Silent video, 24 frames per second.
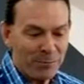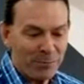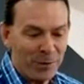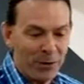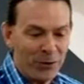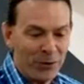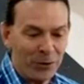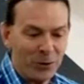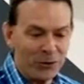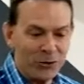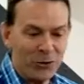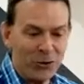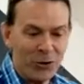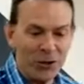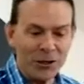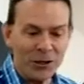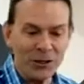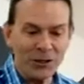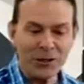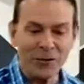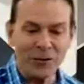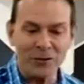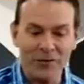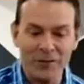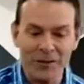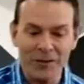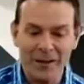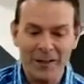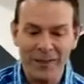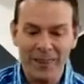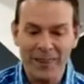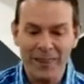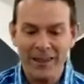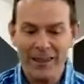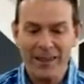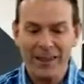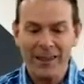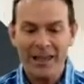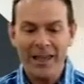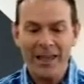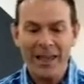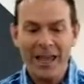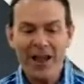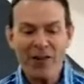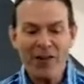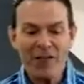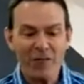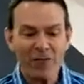better alternative.
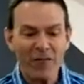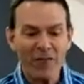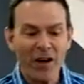Have